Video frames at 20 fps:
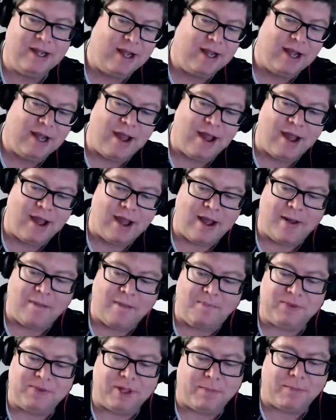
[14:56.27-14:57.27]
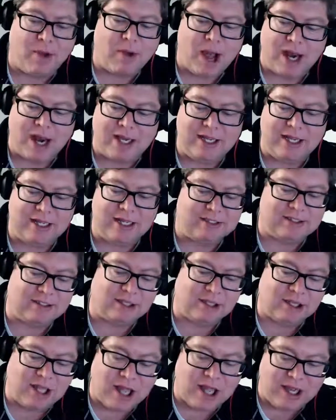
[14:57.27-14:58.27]
Um, the body is
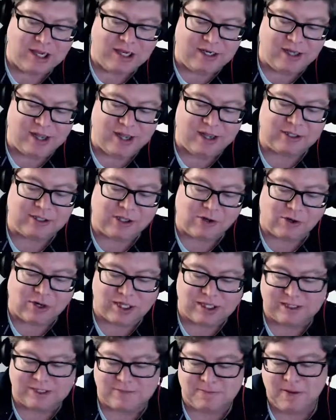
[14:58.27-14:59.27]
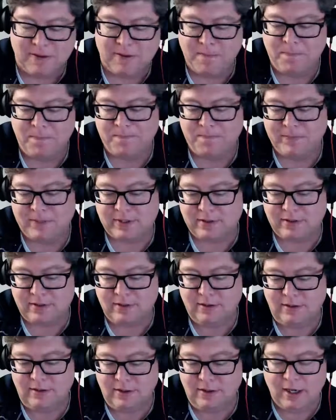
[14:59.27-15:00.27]
light and crisp.
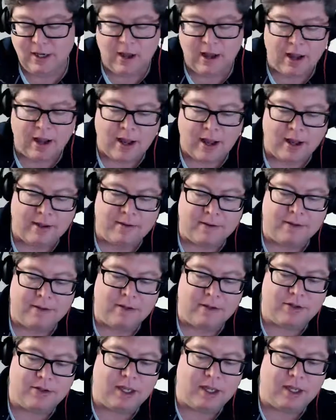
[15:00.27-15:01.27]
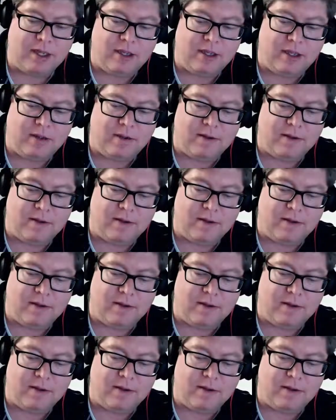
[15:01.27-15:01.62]
Uh, the